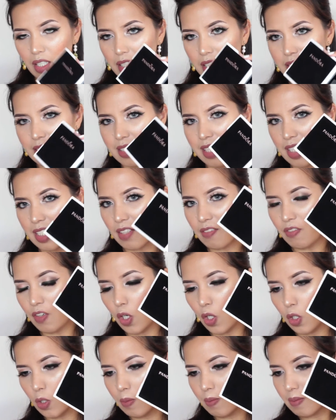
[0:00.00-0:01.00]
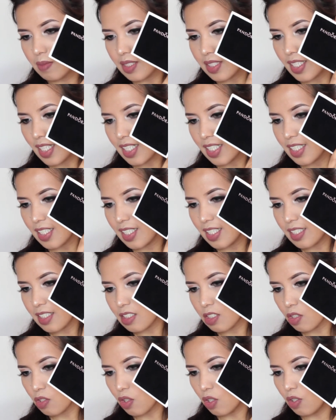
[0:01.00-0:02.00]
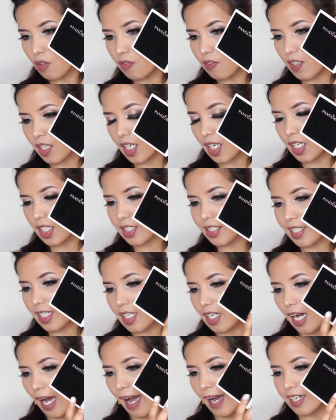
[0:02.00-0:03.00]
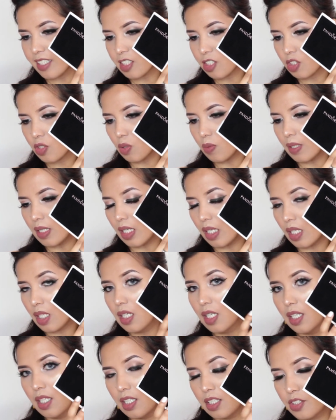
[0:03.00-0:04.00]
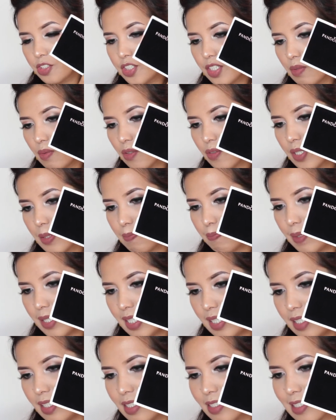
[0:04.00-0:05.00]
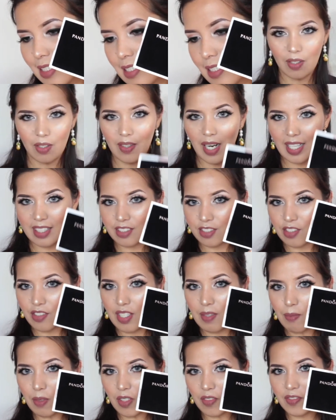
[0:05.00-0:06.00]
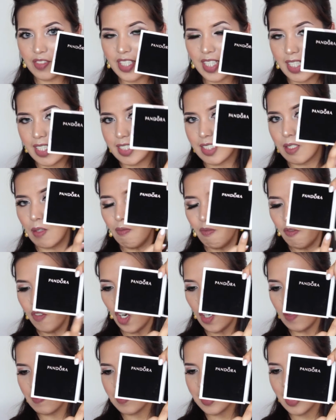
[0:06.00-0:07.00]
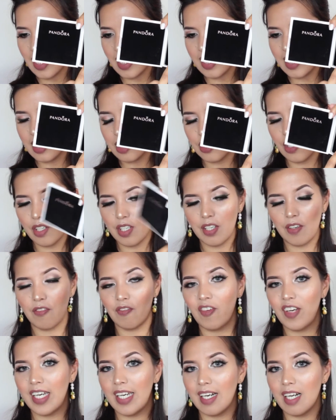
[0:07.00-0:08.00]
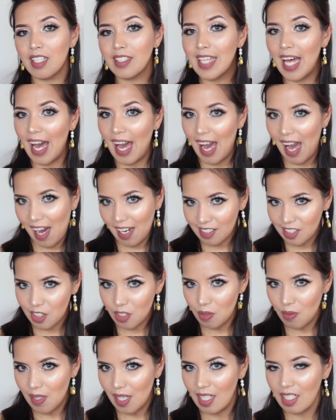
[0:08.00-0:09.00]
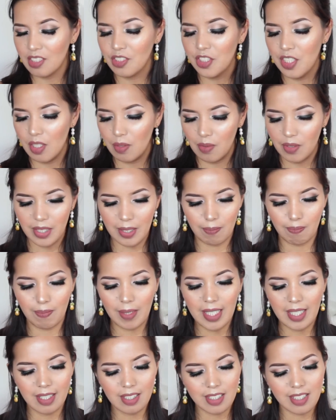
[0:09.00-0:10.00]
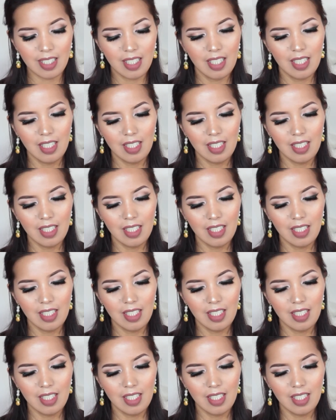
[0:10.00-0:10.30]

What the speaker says: it's like a foam thingy to cover the actual jewelry piece. let's remove this foam thingy to reveal the actual jewelry piece.